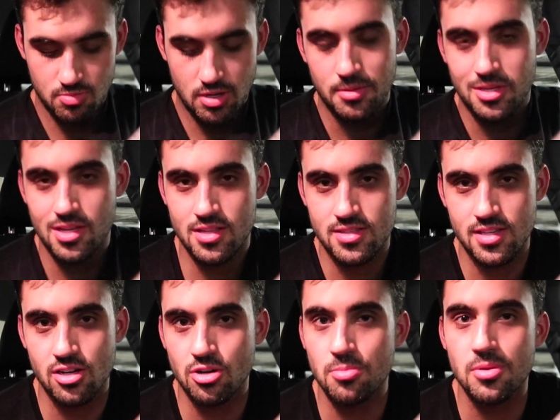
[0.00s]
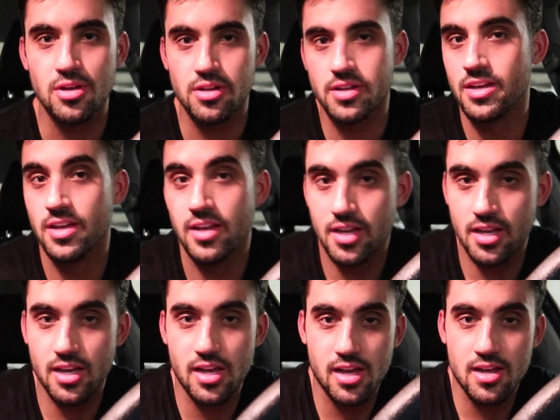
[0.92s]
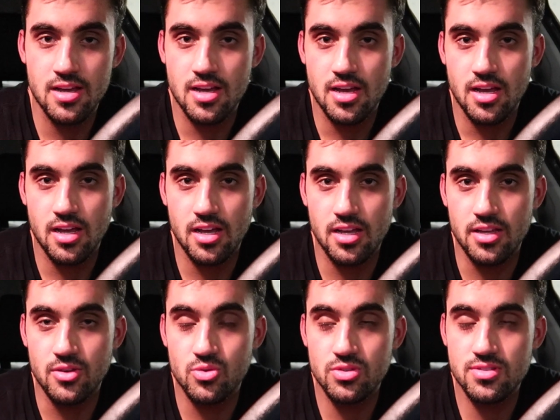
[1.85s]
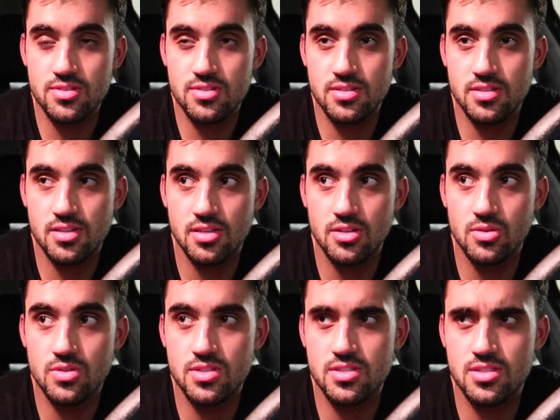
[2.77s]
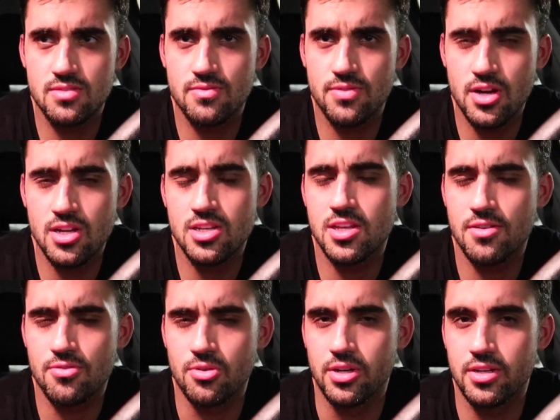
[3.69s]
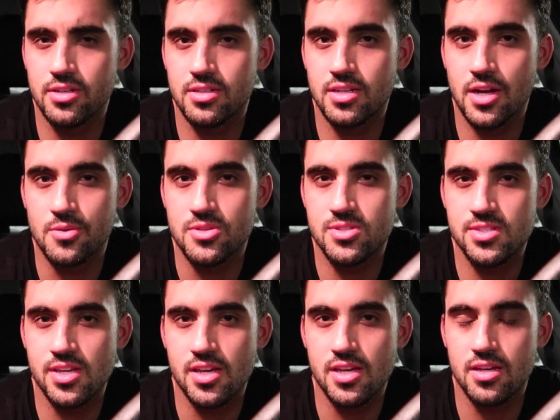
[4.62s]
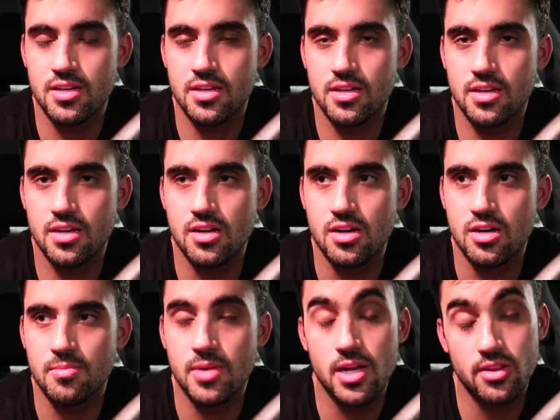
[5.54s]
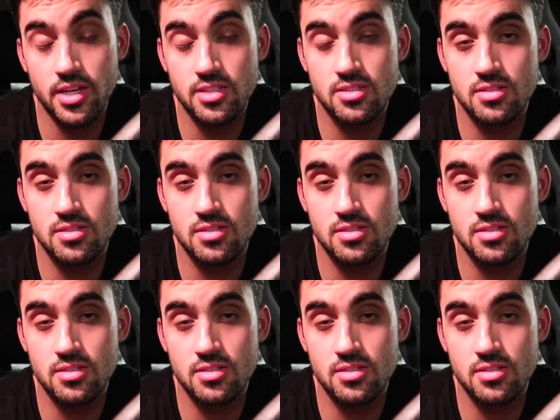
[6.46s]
probably can't tell, but it was very different, I would say. I liked